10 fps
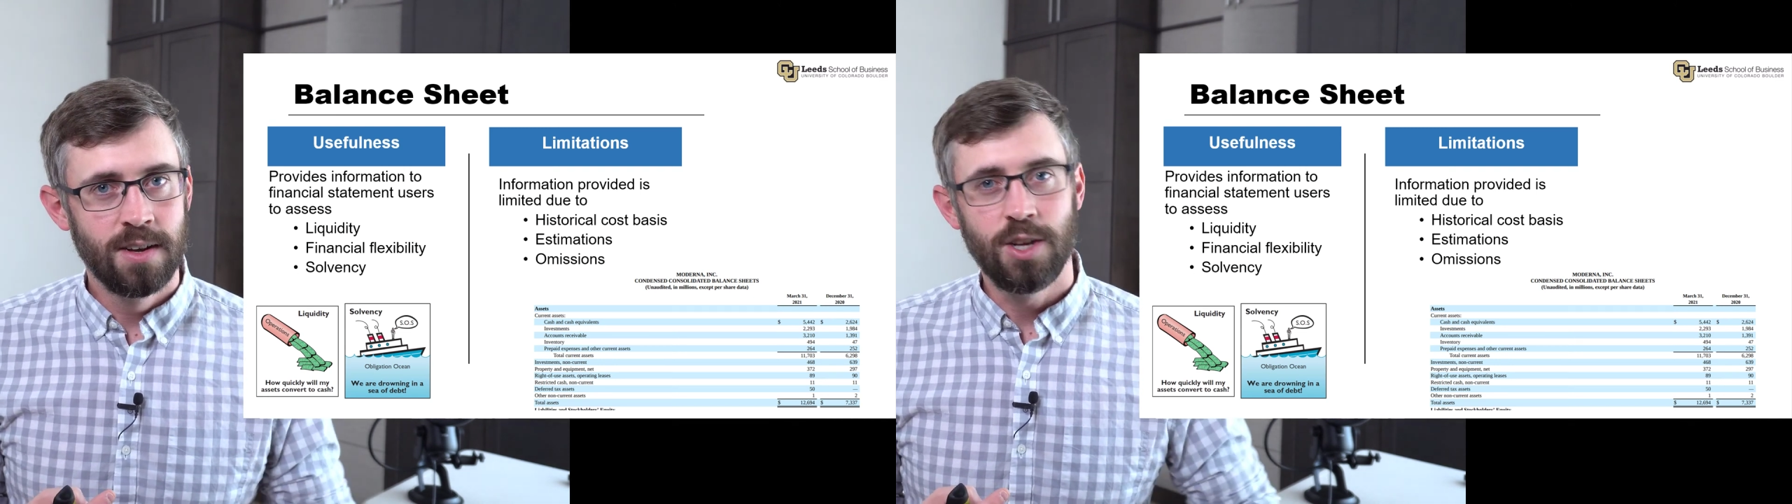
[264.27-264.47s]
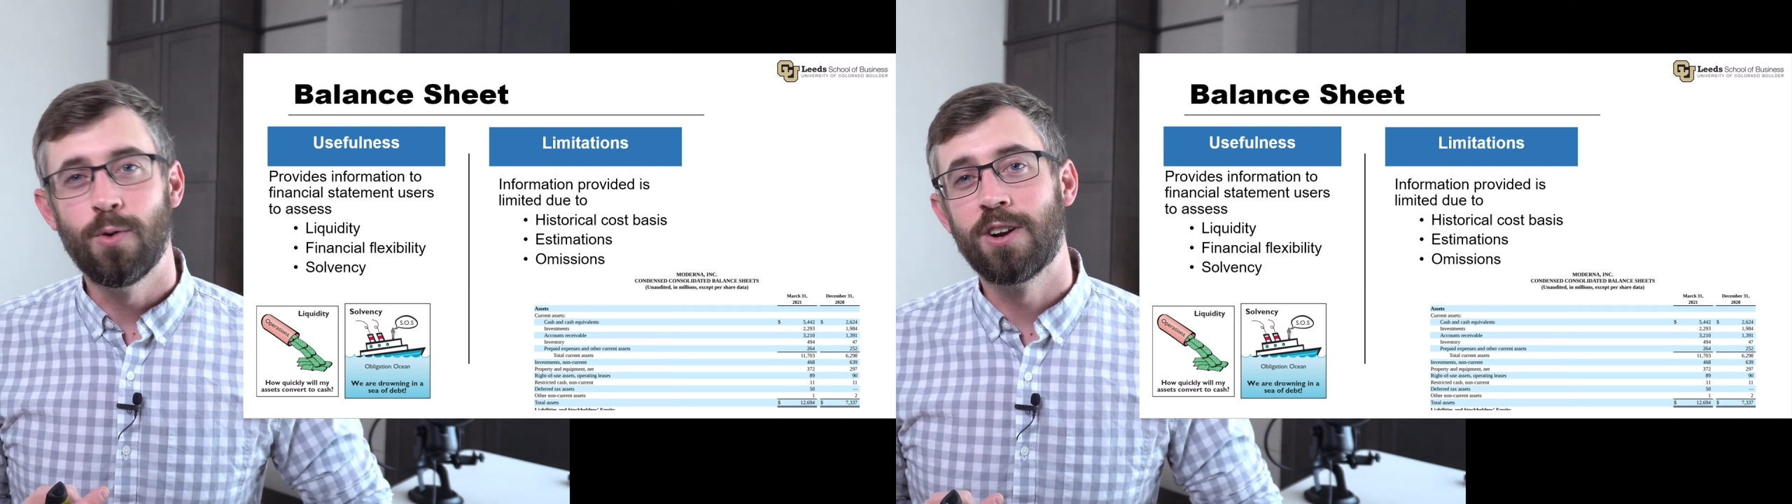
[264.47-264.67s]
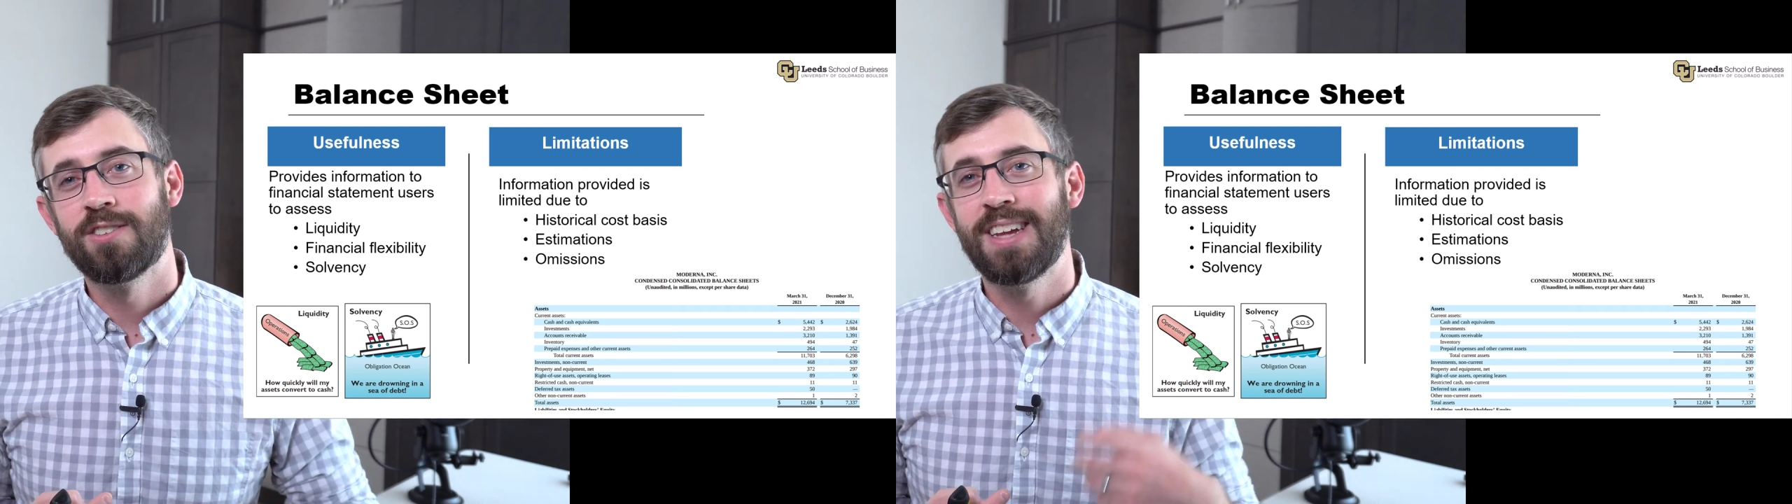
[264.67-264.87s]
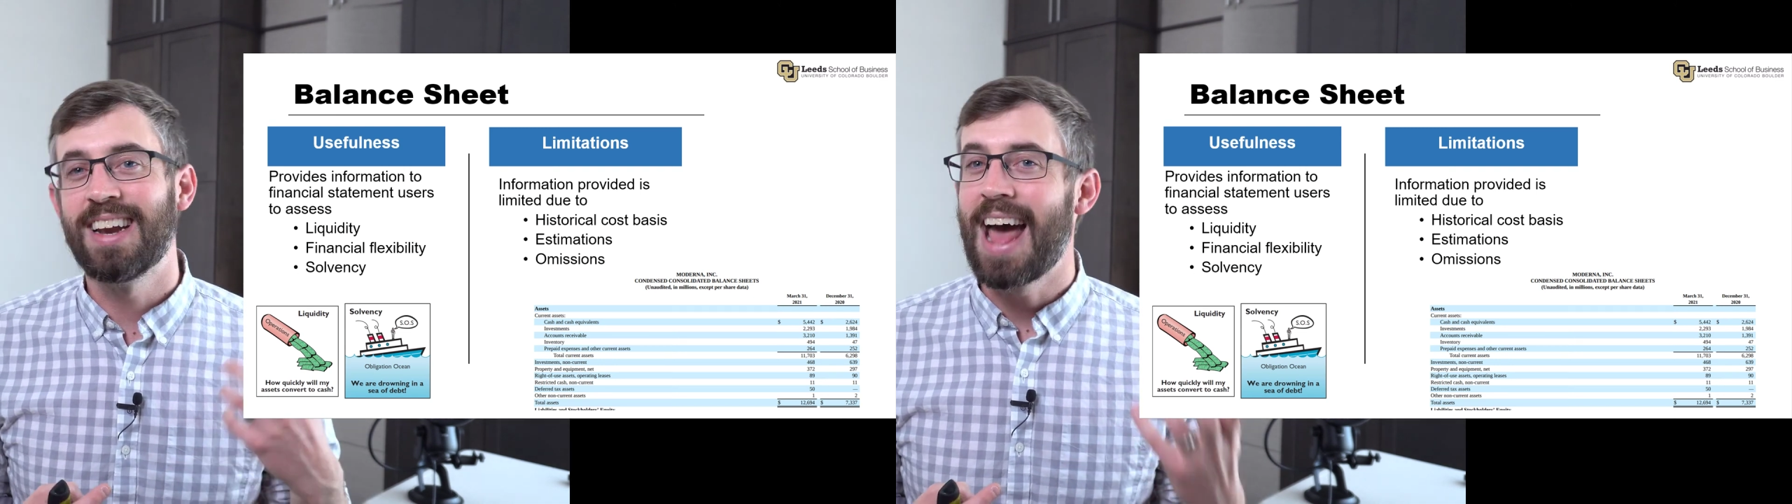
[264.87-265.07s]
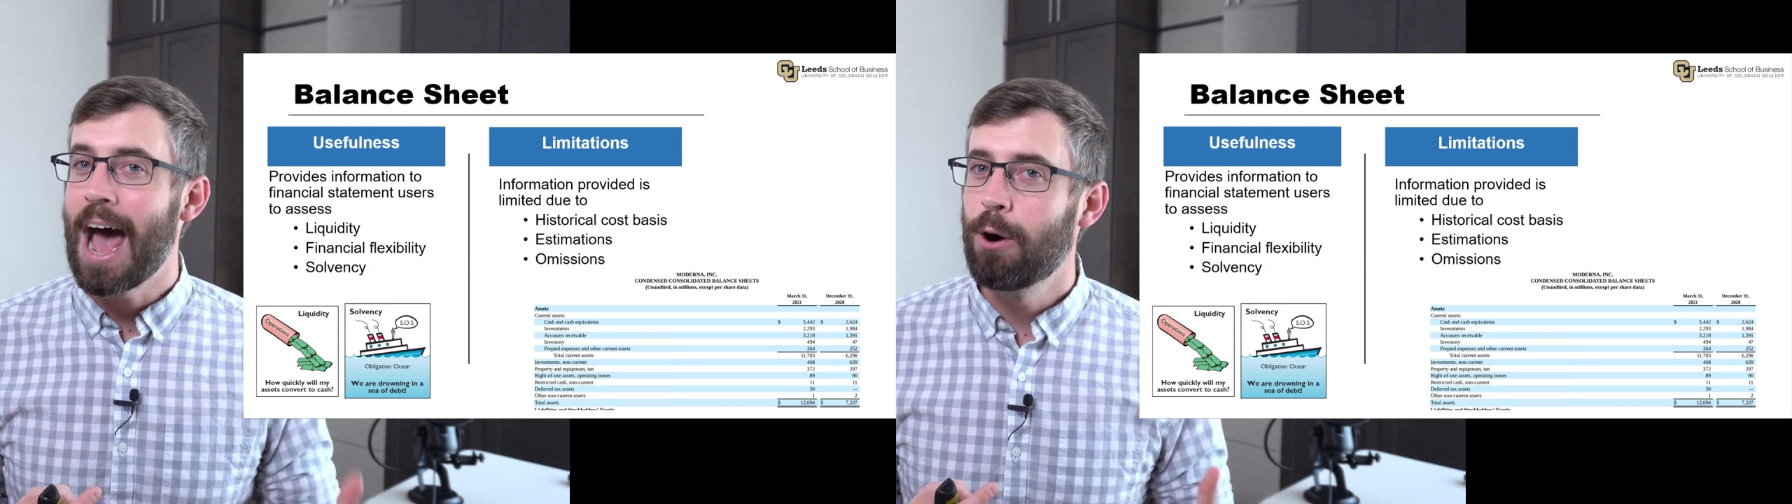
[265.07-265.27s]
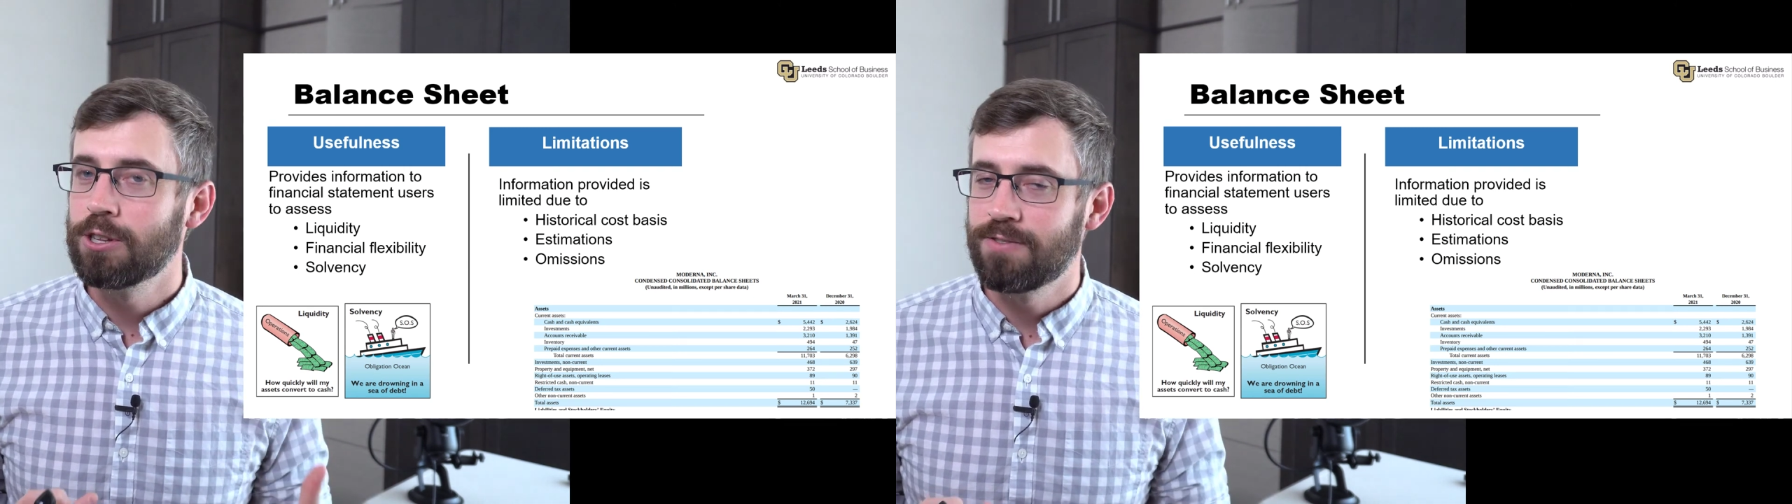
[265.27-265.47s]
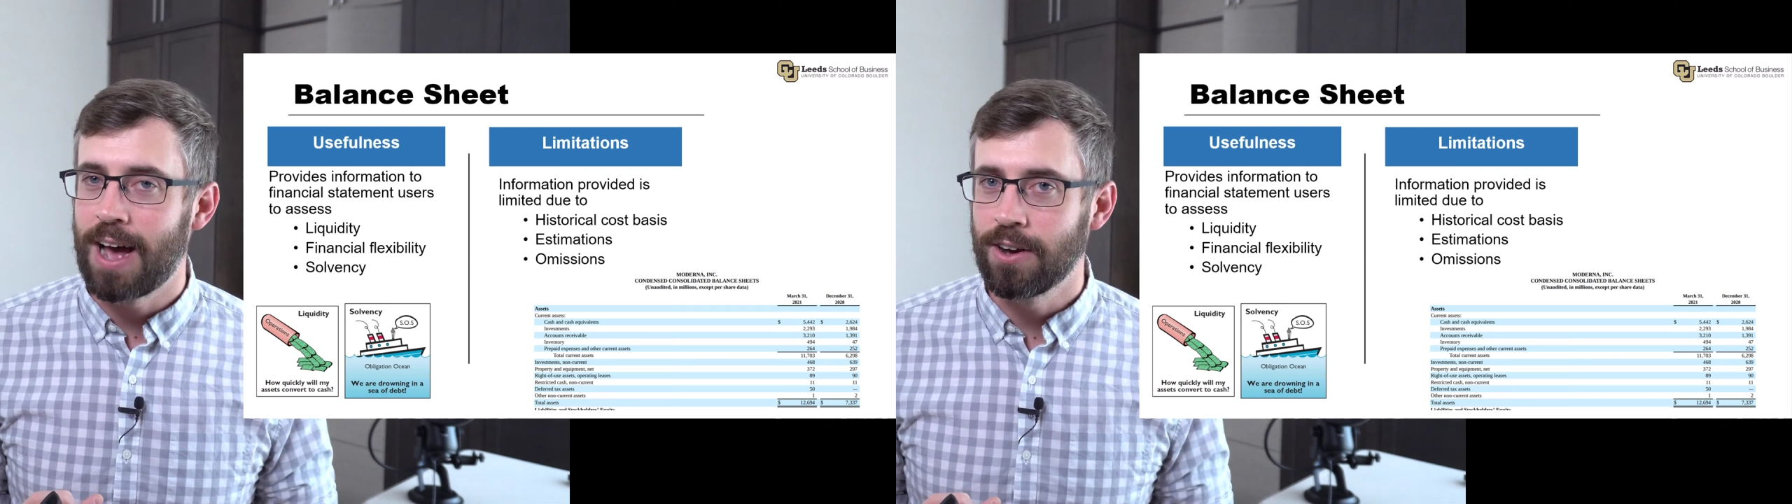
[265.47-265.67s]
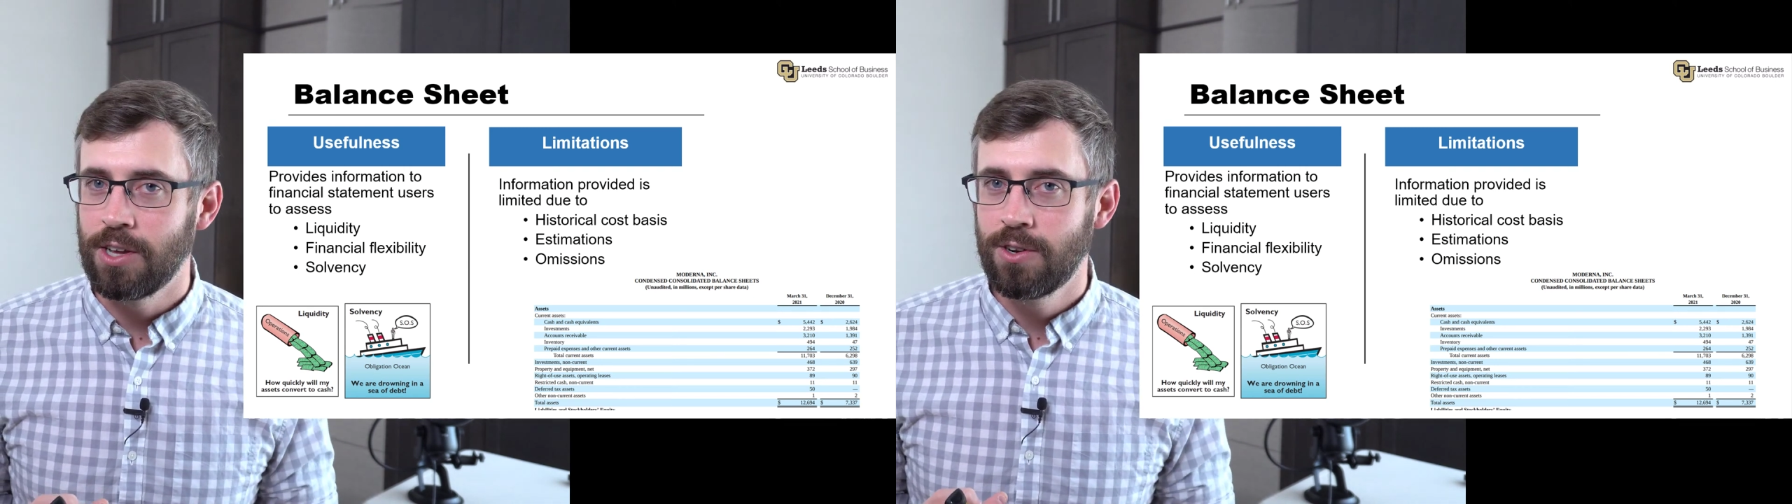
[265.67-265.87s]
you understand how it's
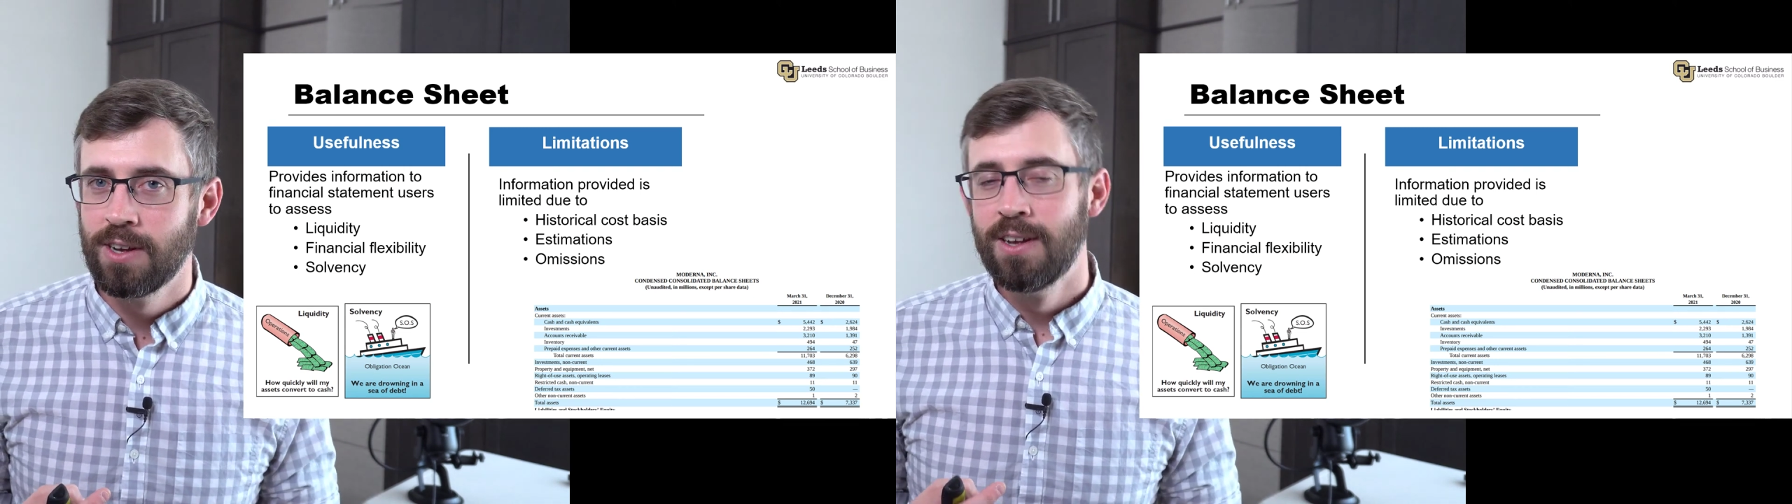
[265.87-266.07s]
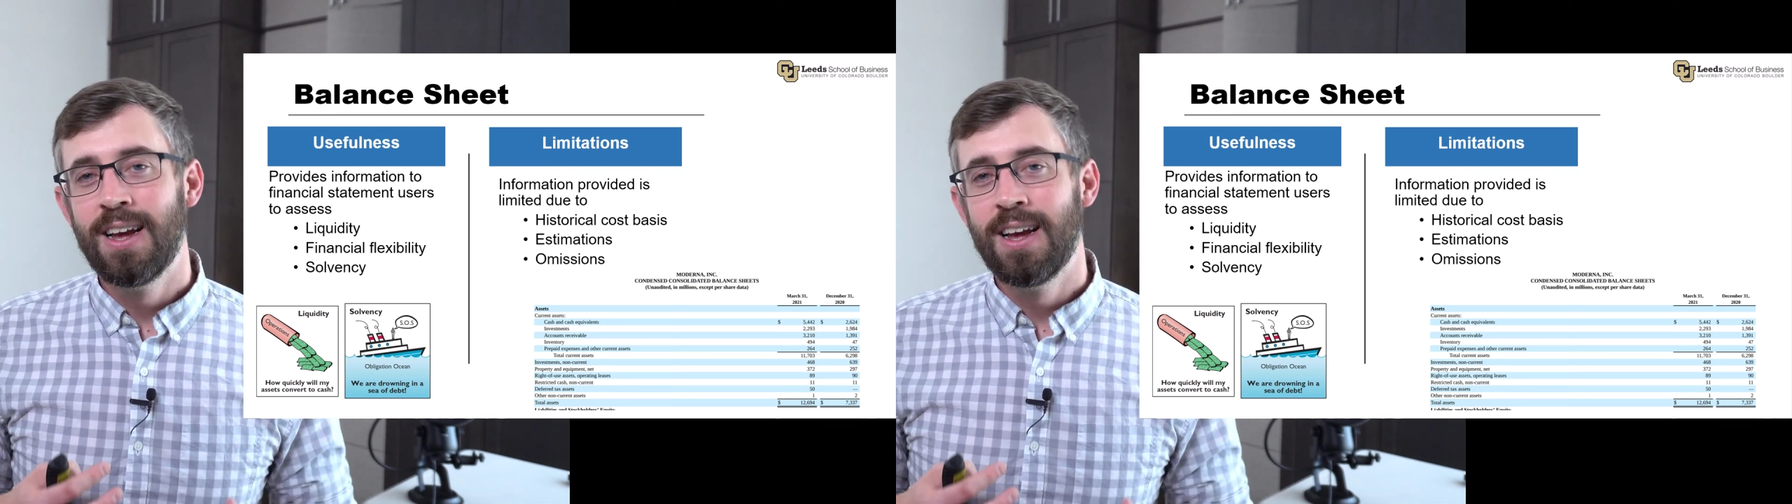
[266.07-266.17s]
valued,